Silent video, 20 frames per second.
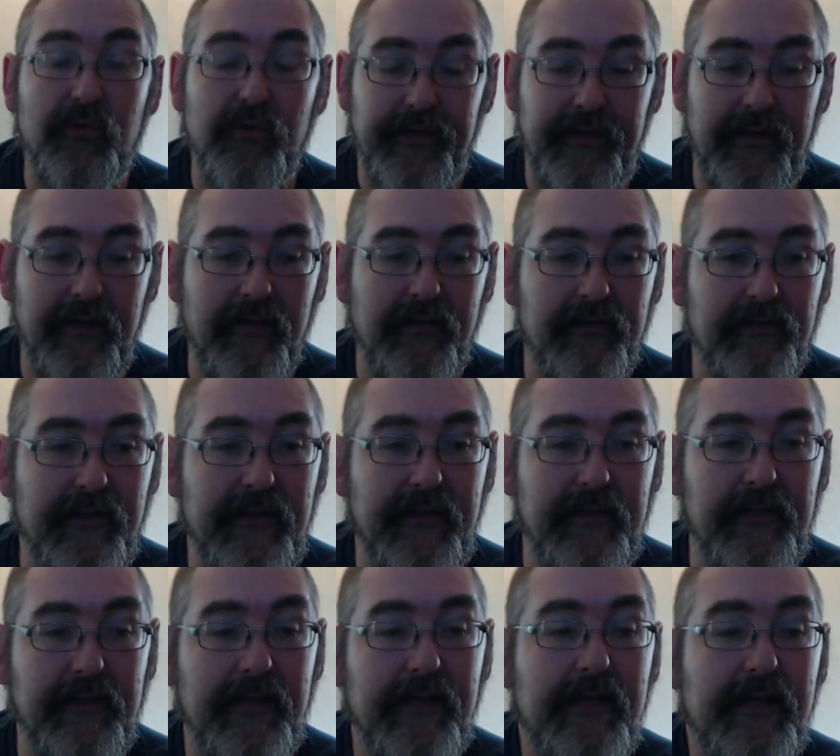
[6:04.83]
the other end.
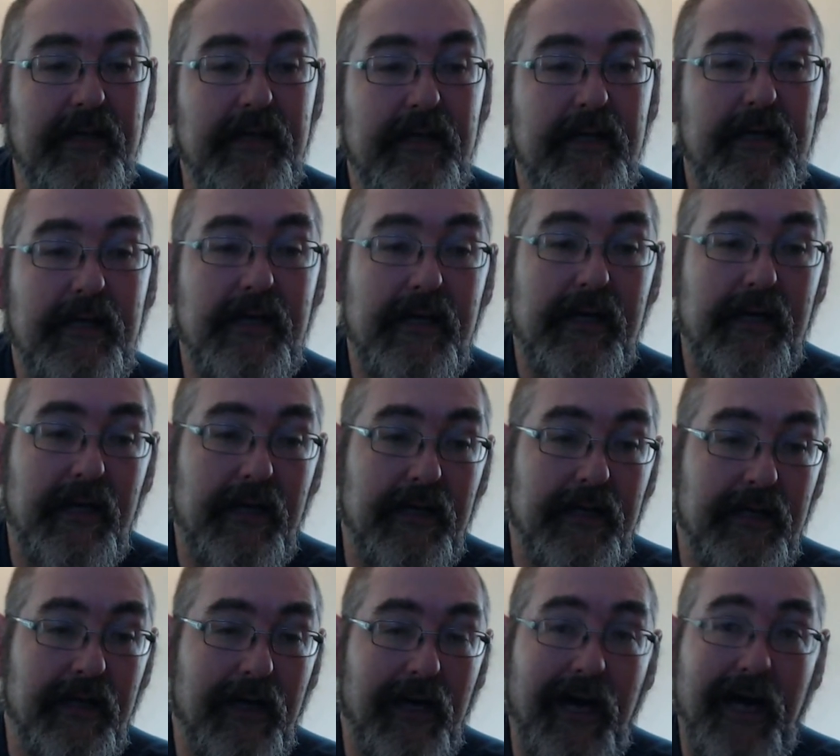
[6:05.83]

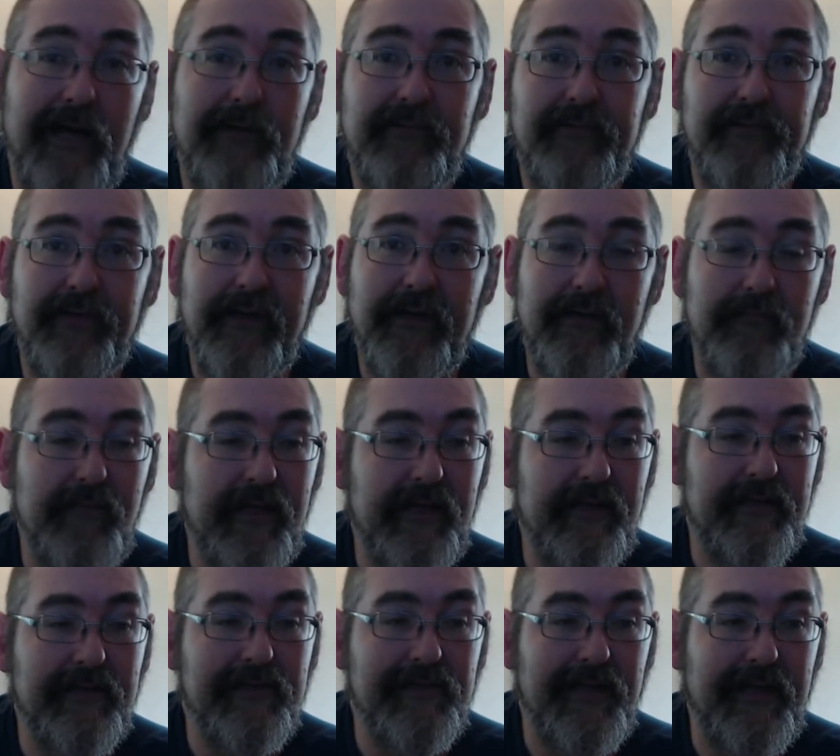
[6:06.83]
I would
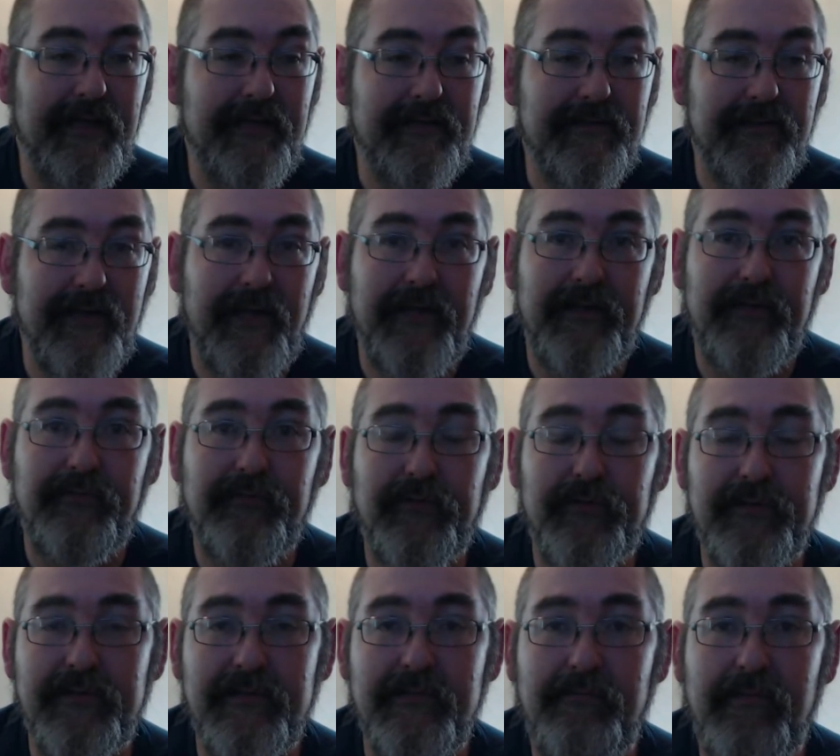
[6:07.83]
recommend this antenna for
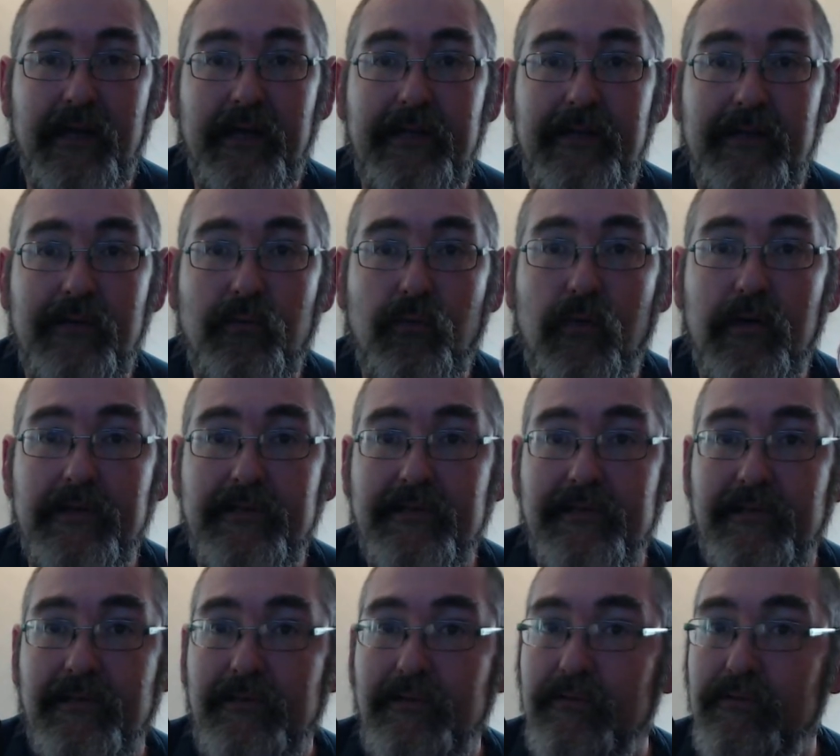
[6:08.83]
somebody that wants
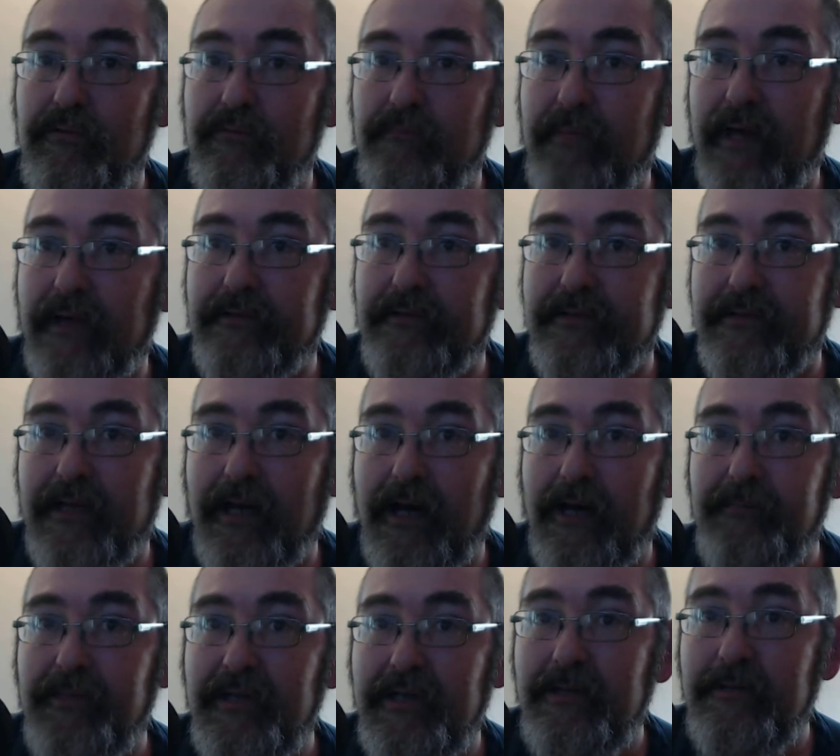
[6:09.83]
to do mountain
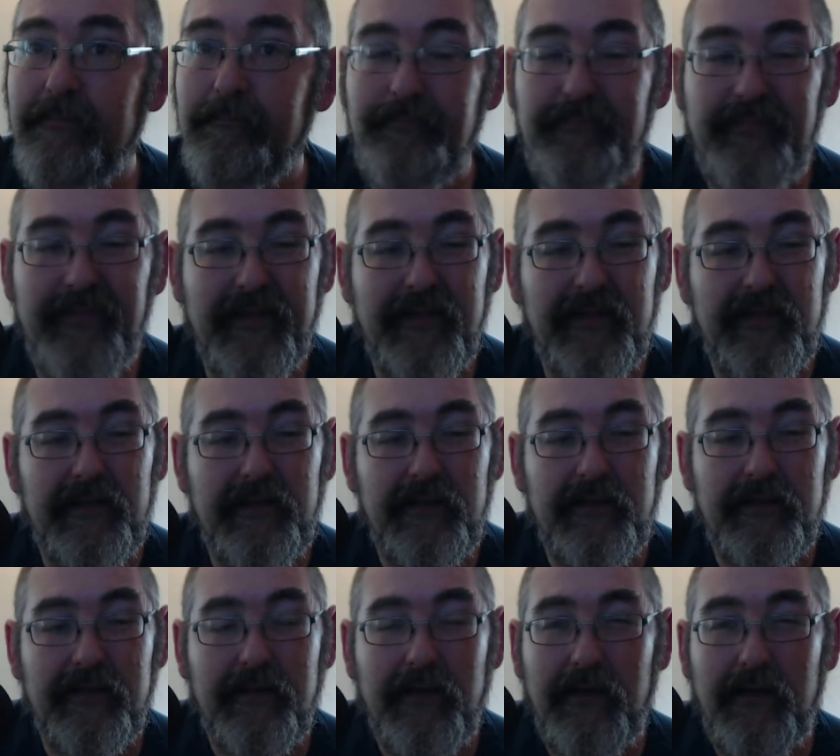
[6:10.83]
topping
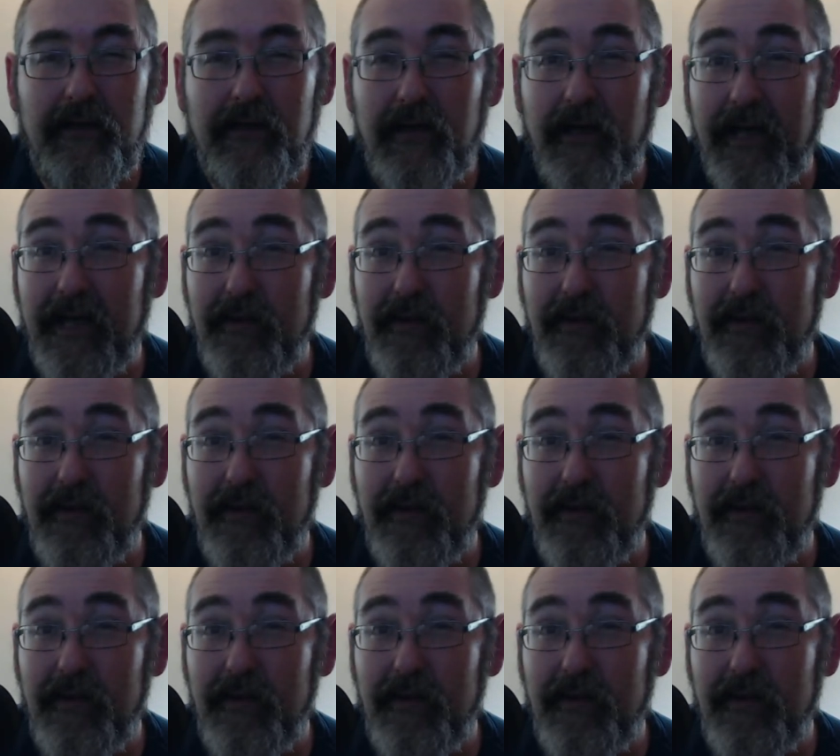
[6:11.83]
and